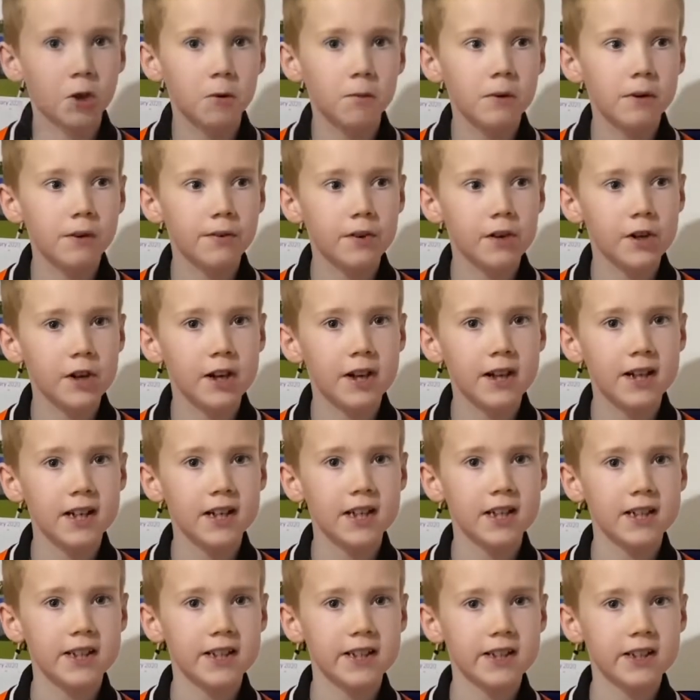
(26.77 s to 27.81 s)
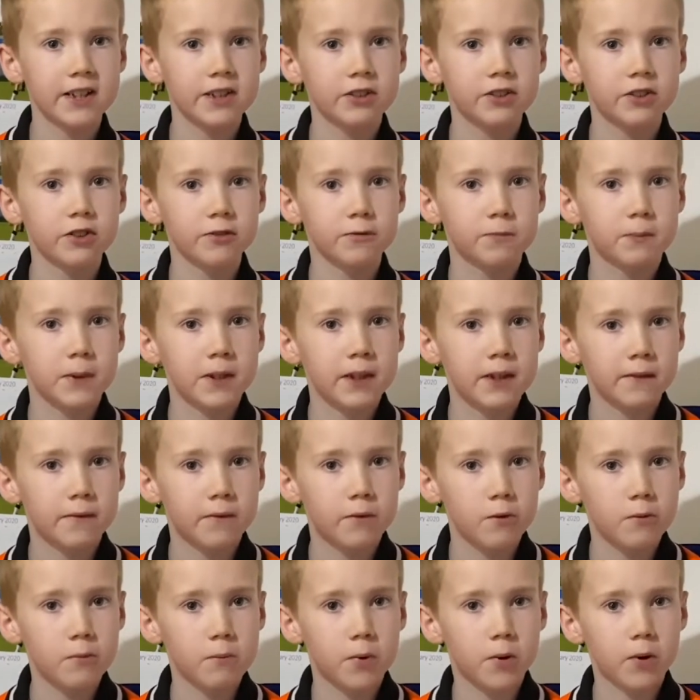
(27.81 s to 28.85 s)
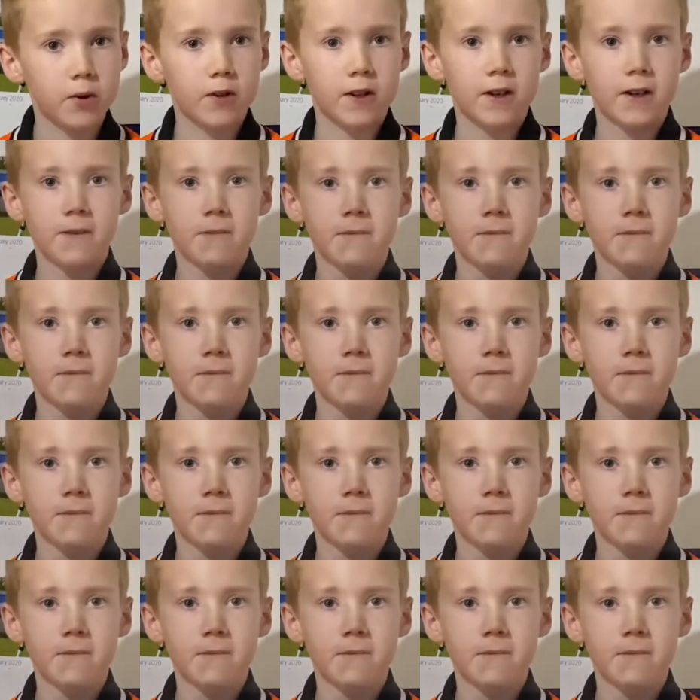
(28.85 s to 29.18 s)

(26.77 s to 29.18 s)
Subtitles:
me through your early years of being a footballer.